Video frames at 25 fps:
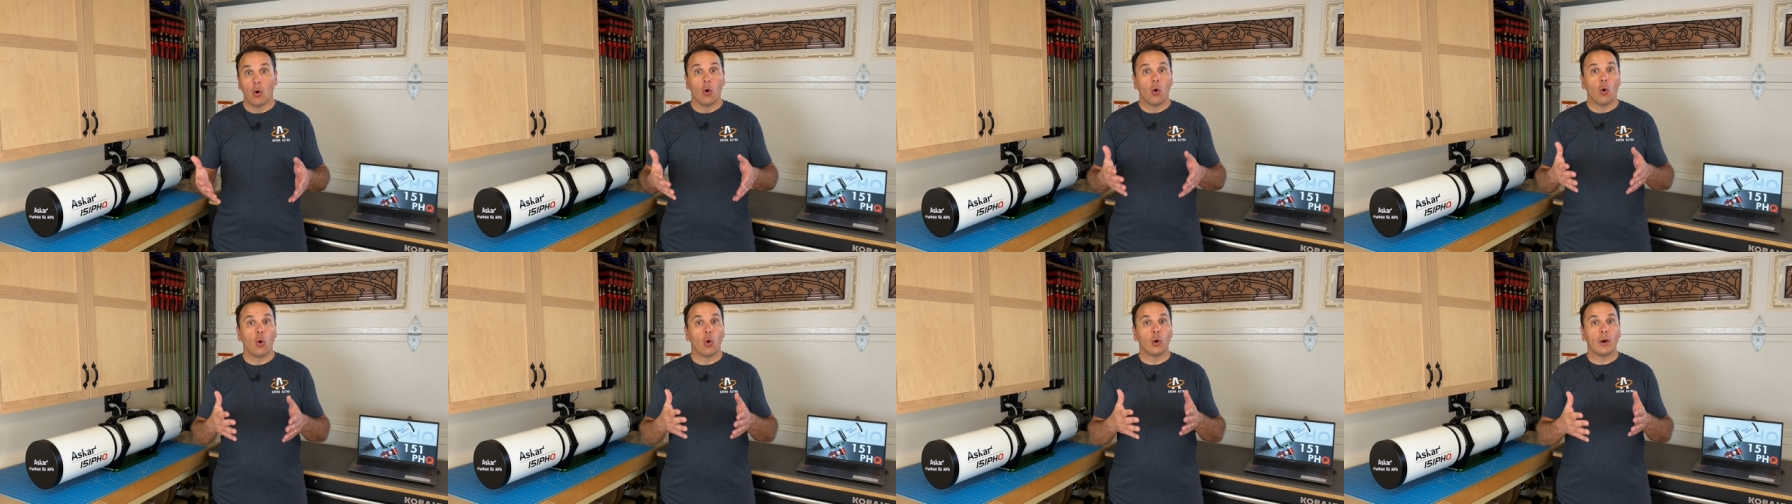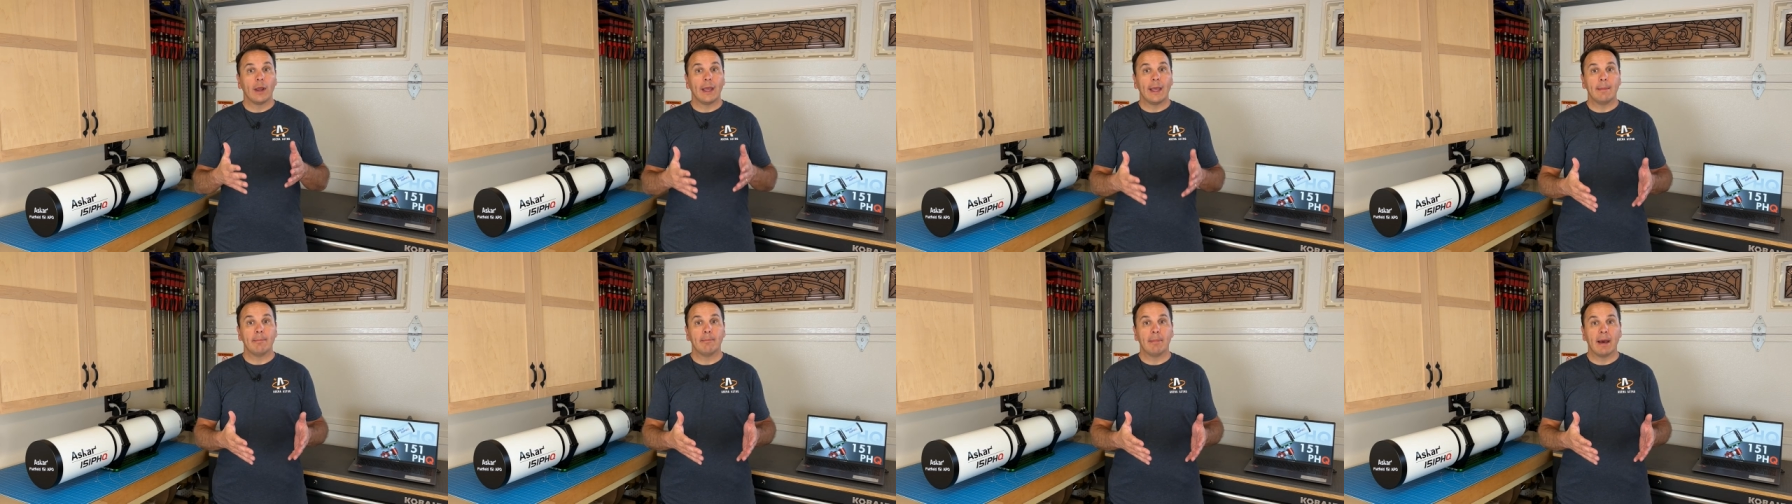or
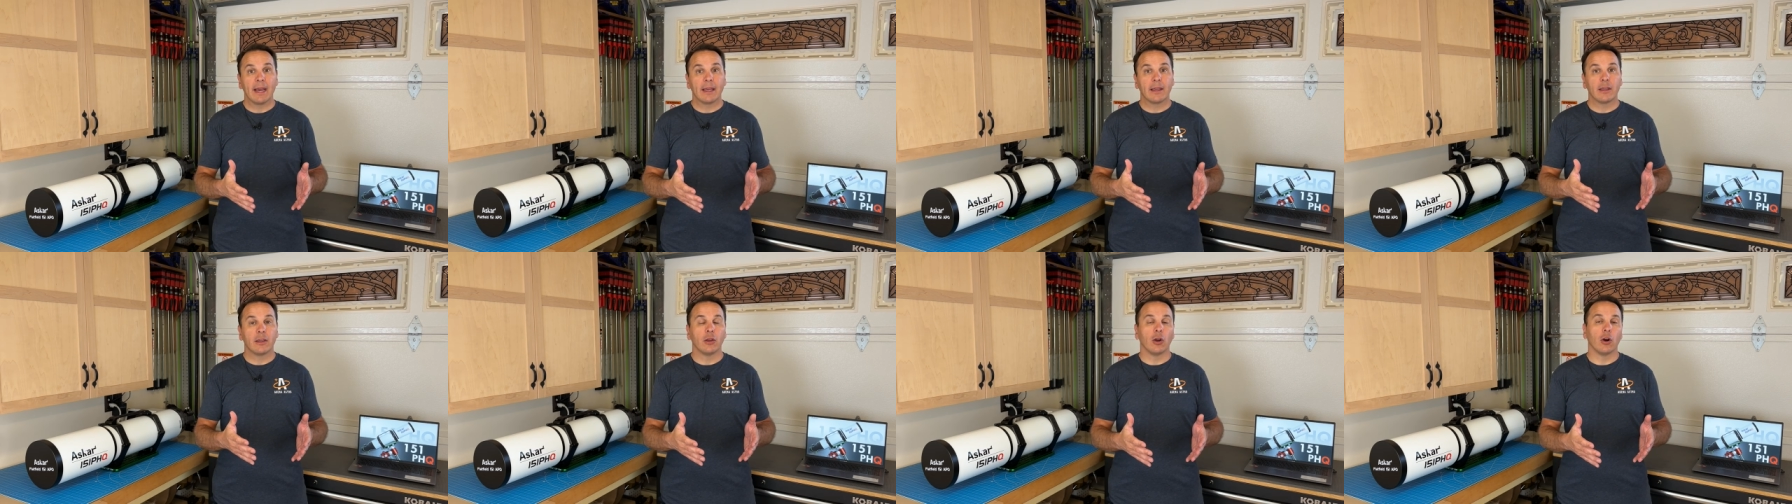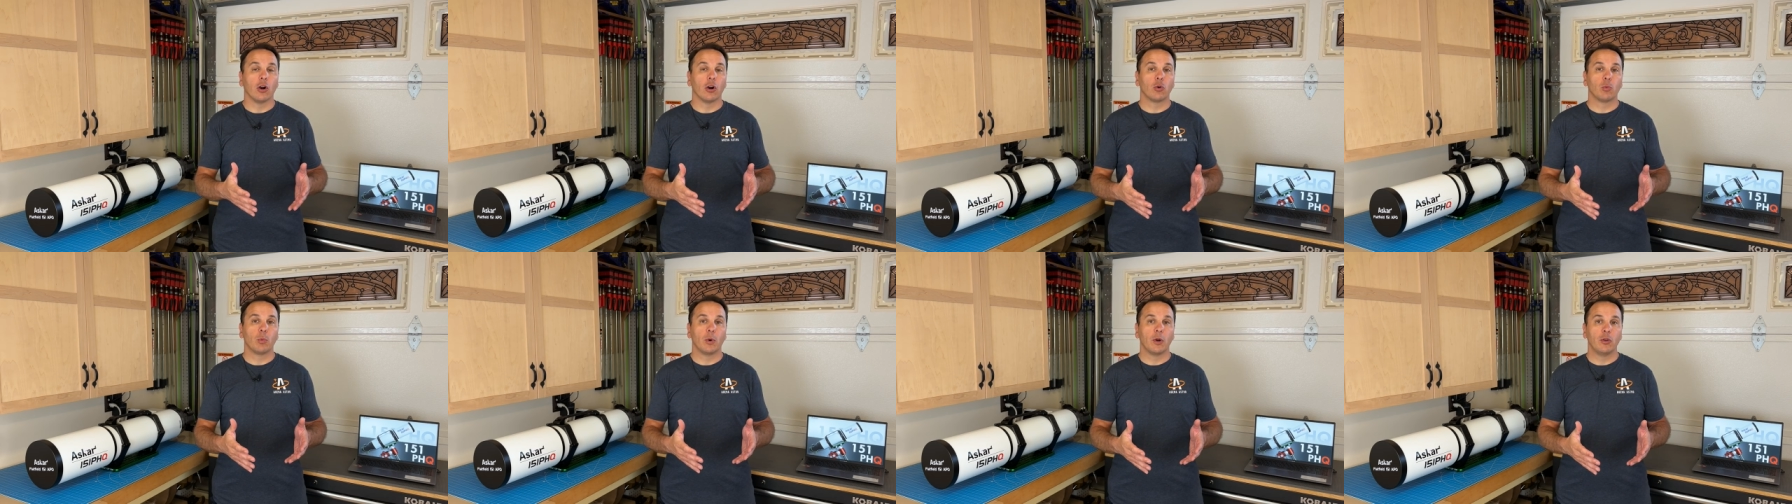a
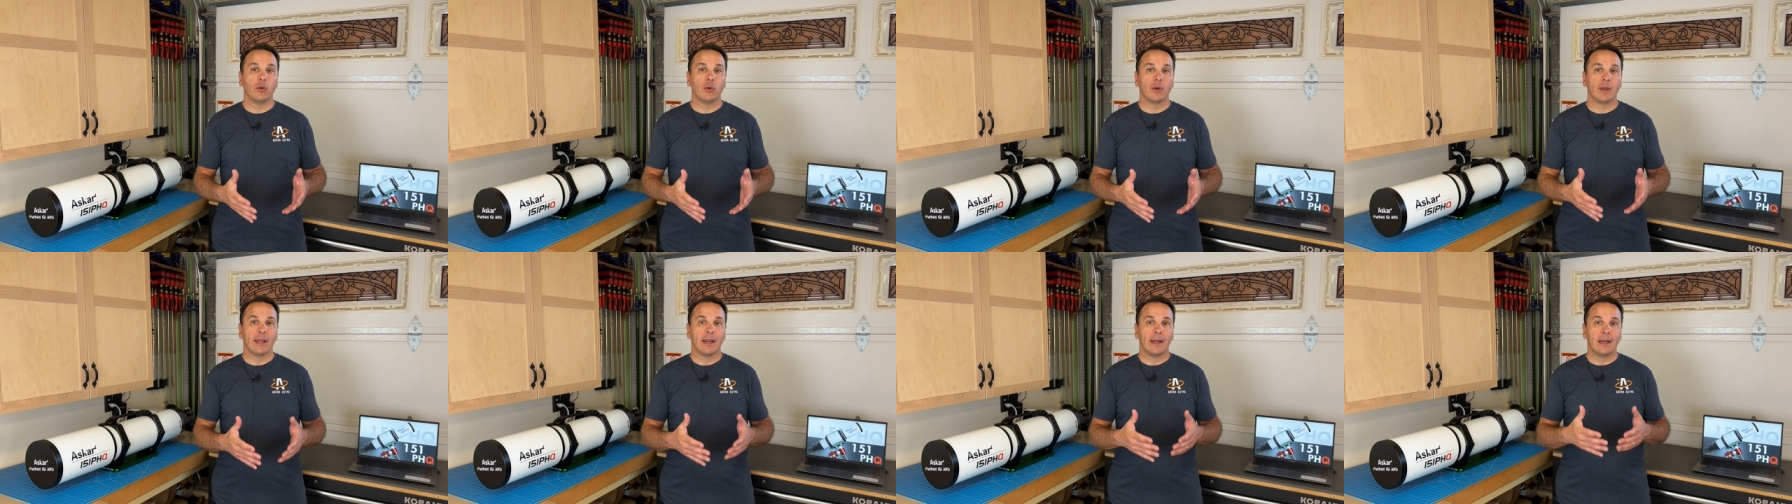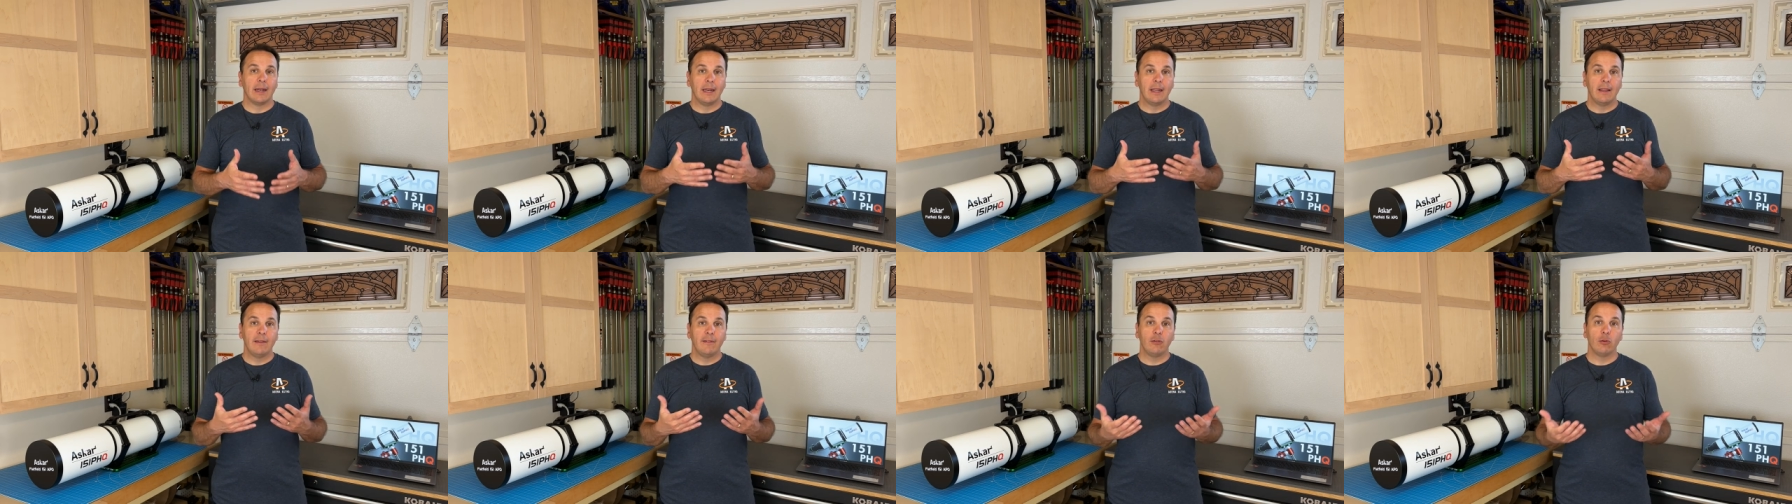backyard where you
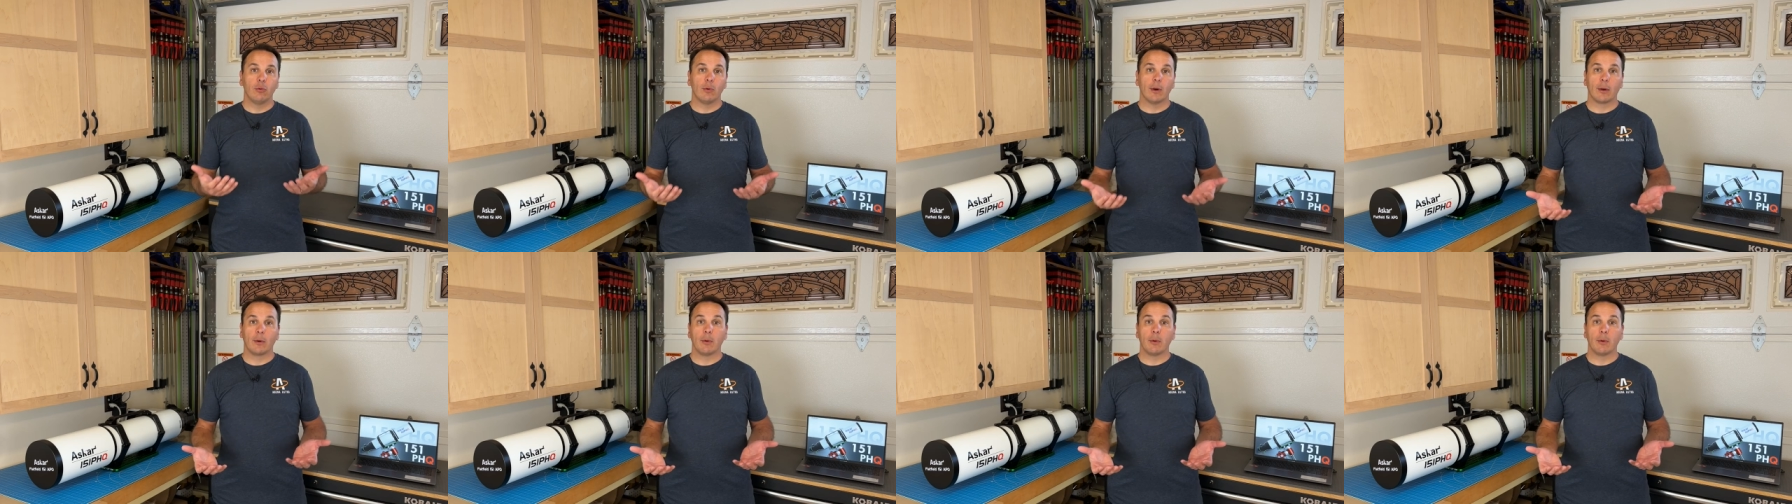can leave your